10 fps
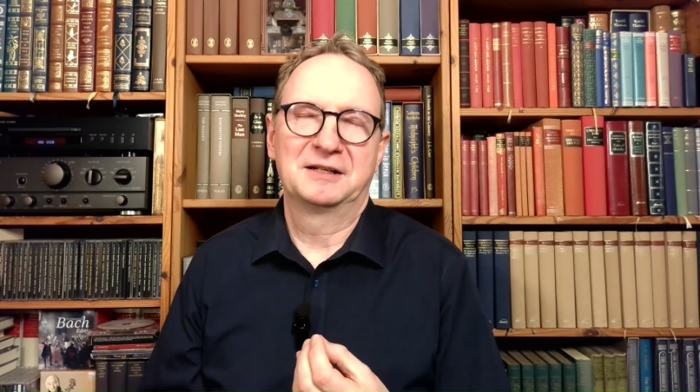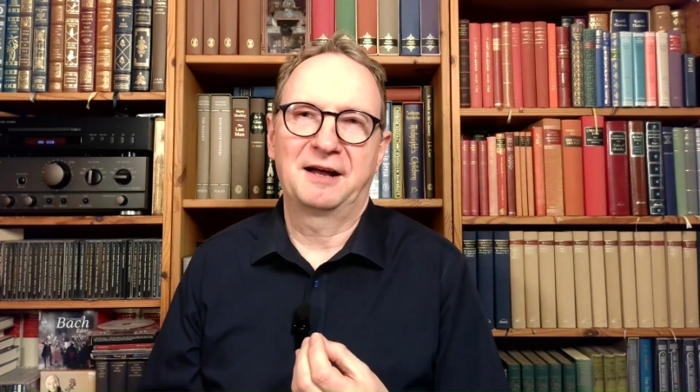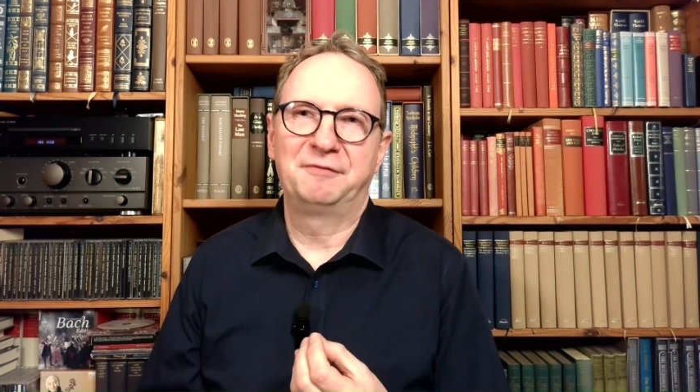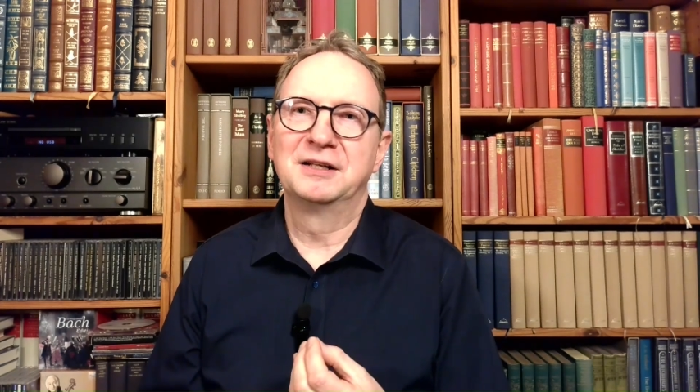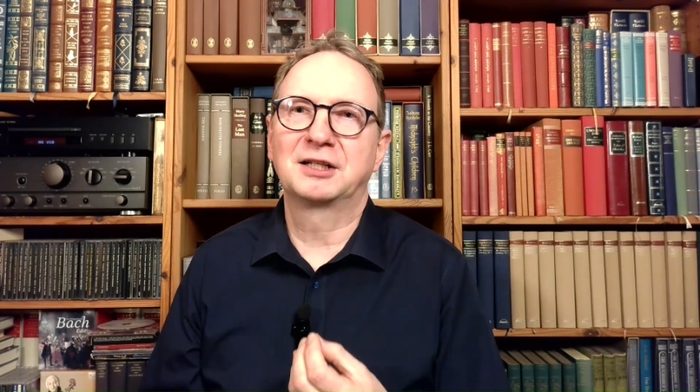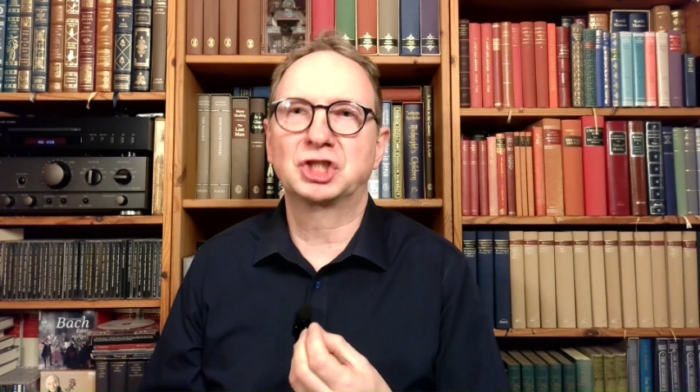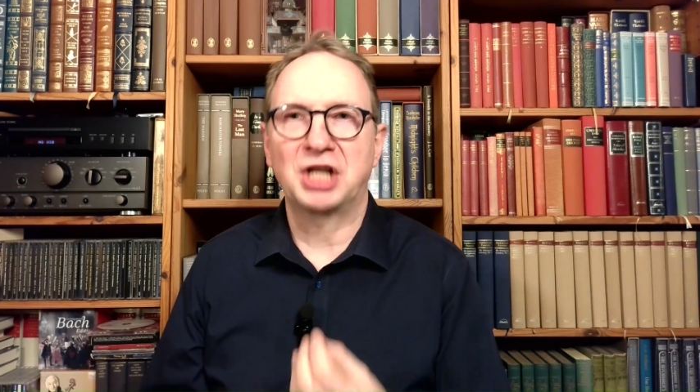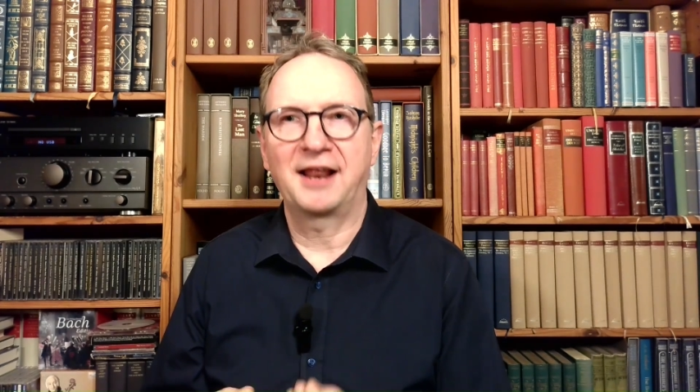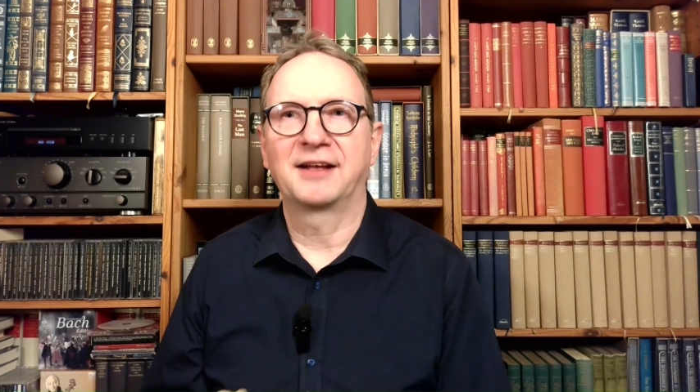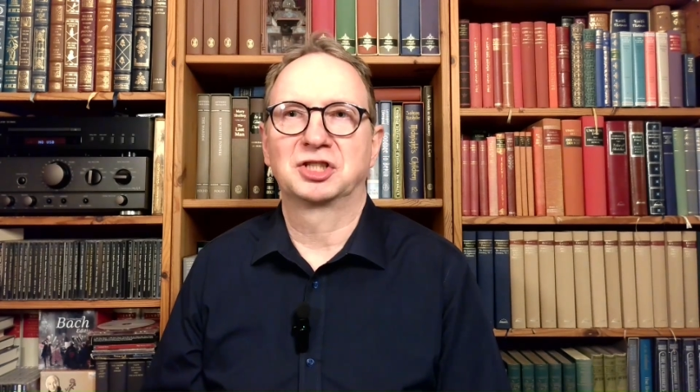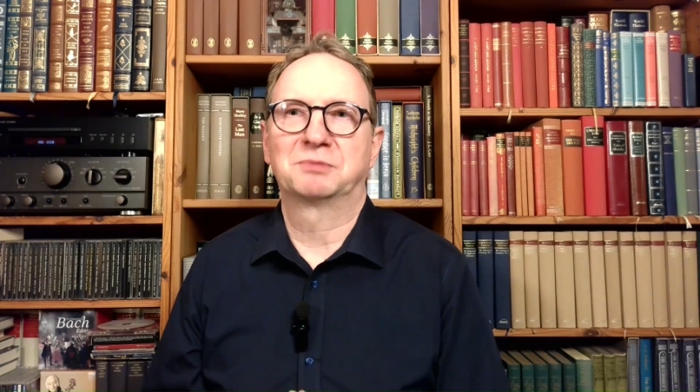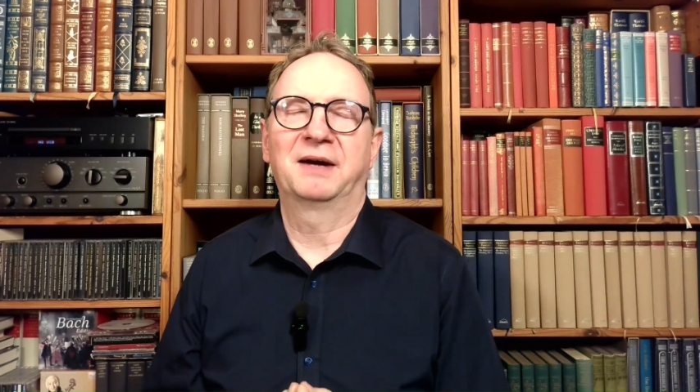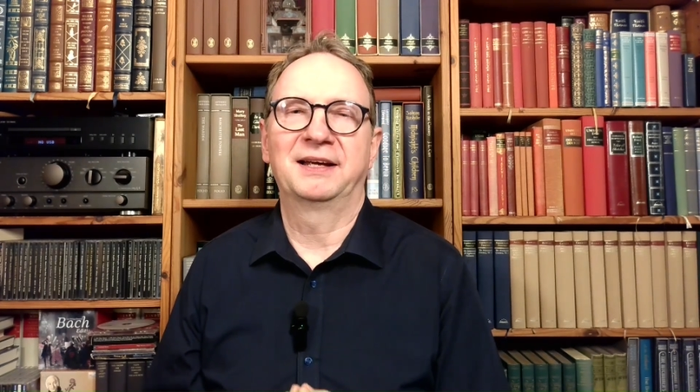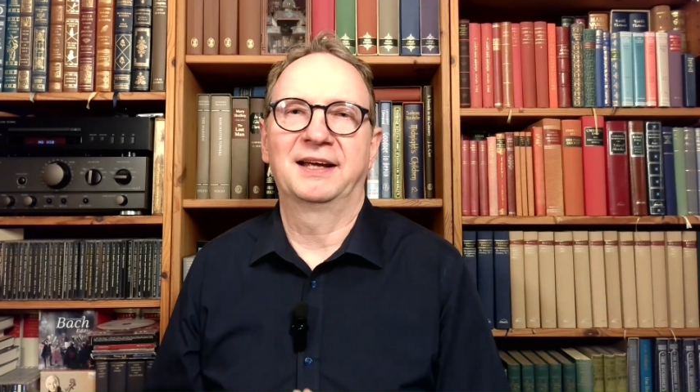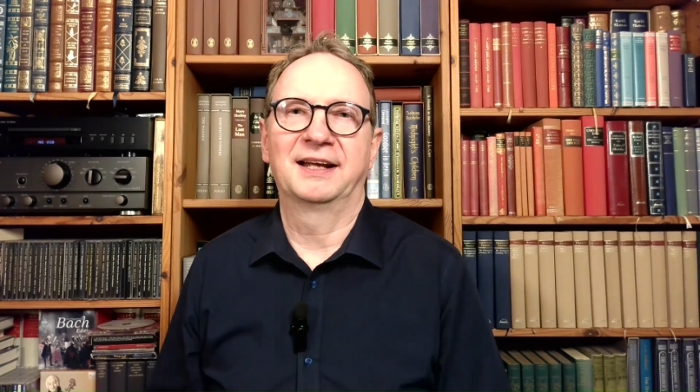I feel challenged
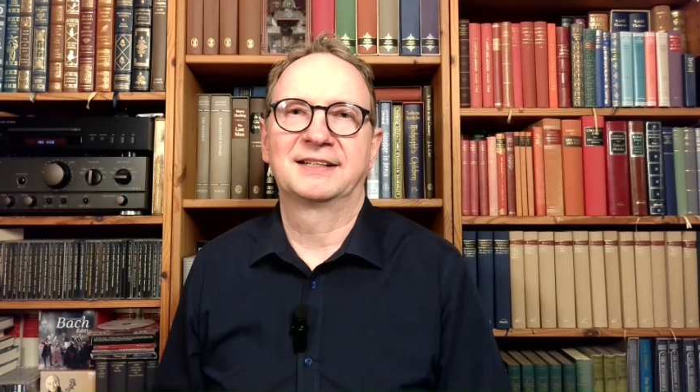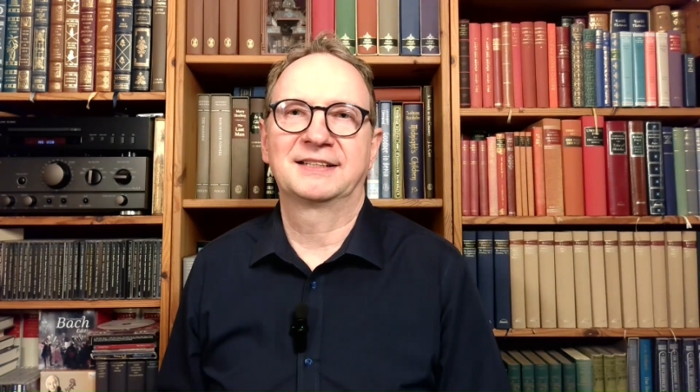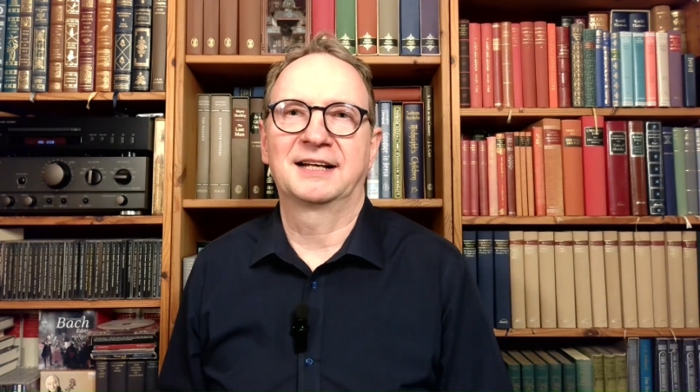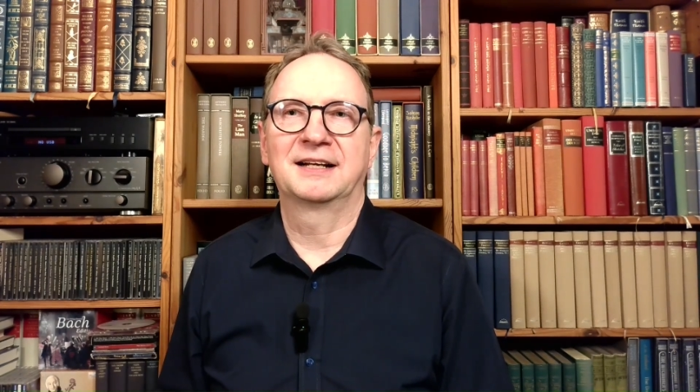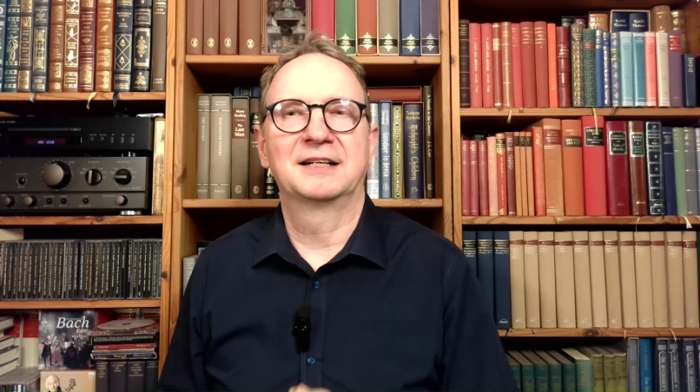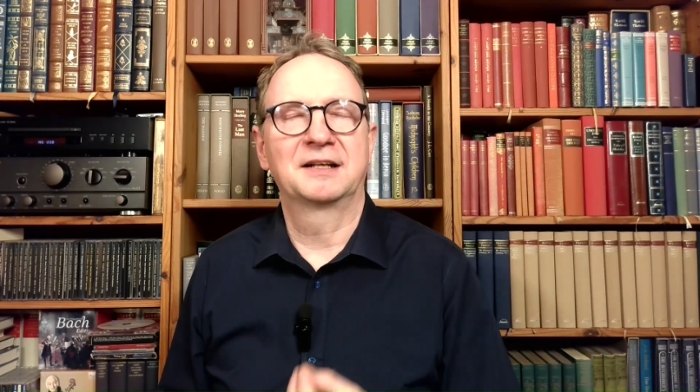by it, and